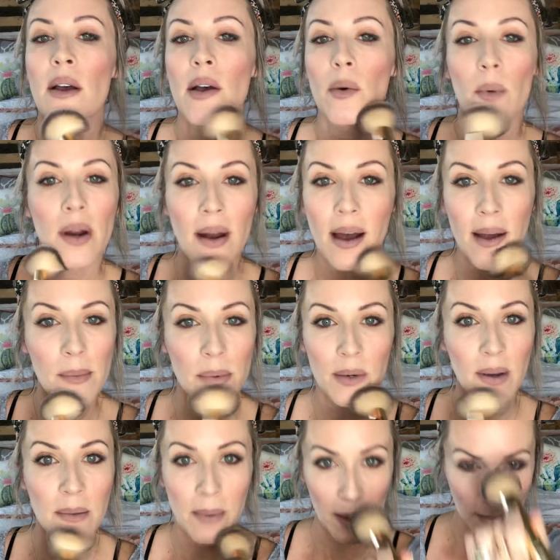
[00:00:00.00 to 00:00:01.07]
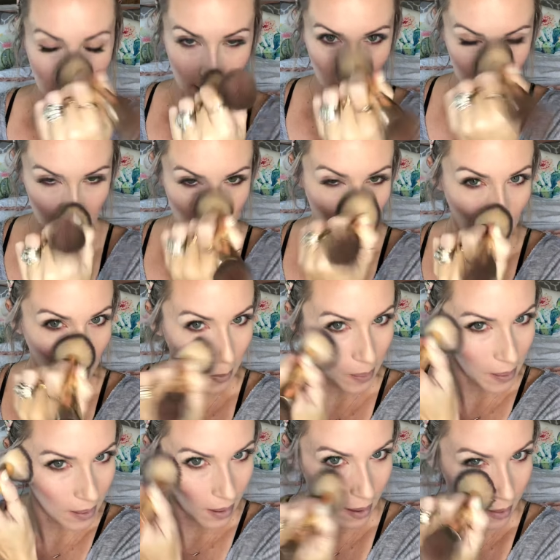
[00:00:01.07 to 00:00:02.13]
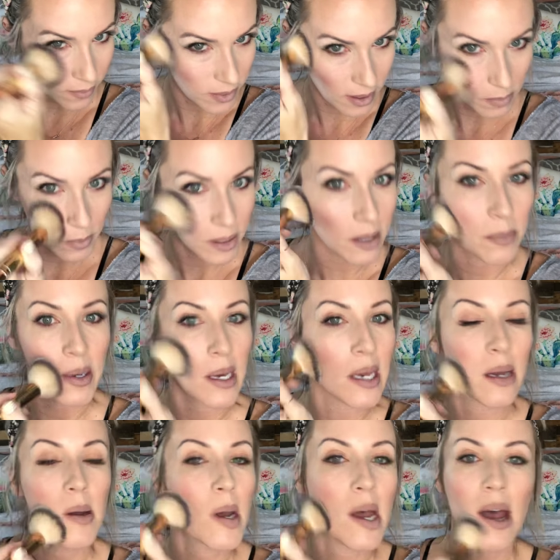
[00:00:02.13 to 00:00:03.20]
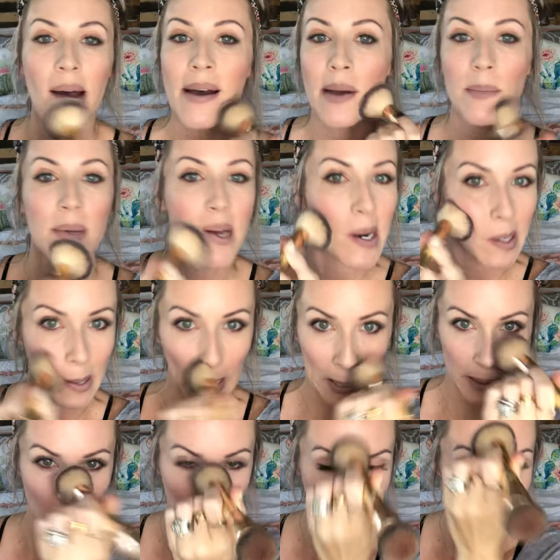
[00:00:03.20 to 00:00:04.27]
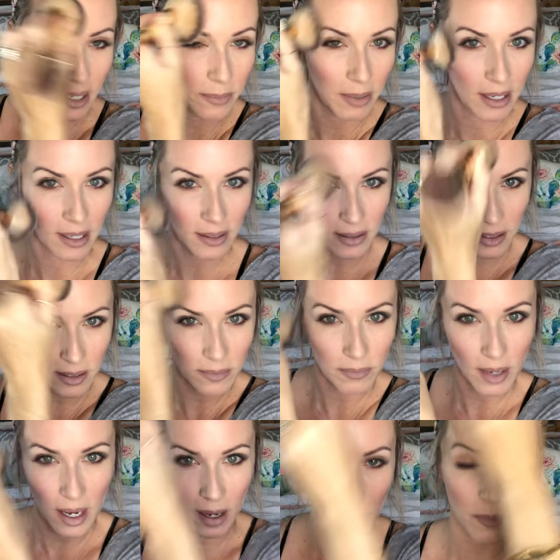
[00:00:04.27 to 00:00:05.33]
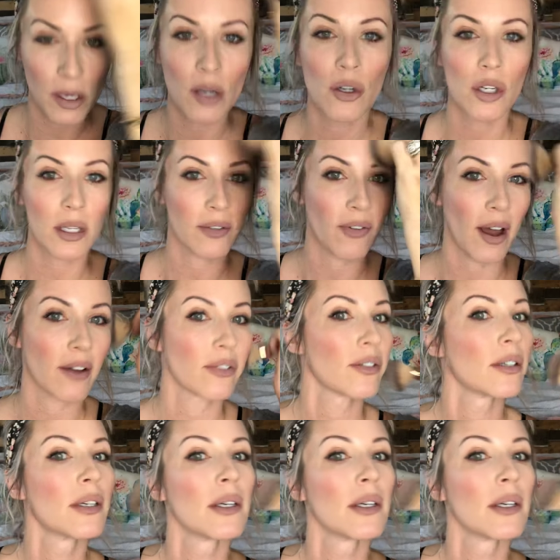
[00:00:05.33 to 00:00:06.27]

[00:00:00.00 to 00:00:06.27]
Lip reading: When I'm doing my makeup in the morning and I have somewhere to be, I'm done in under 10 minutes, usually 5.